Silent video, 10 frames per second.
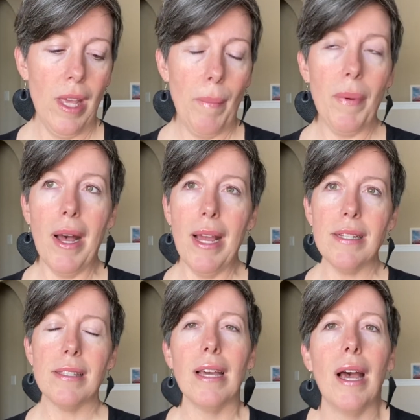
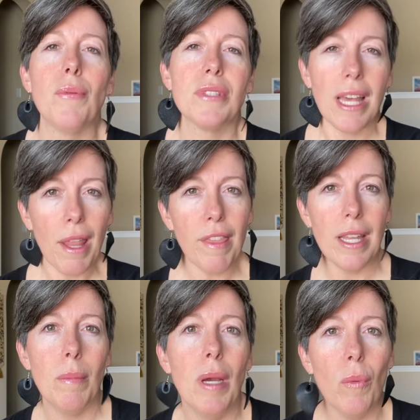But I was kind of thinking
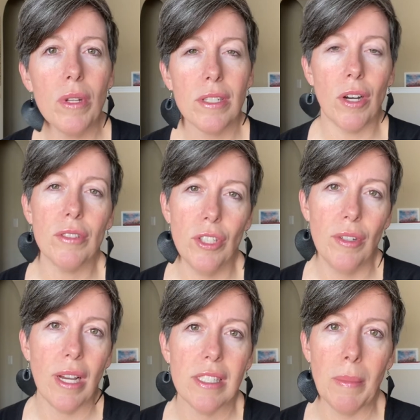about what to talk to you
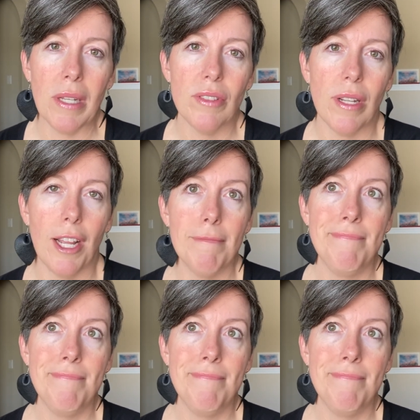guys about today.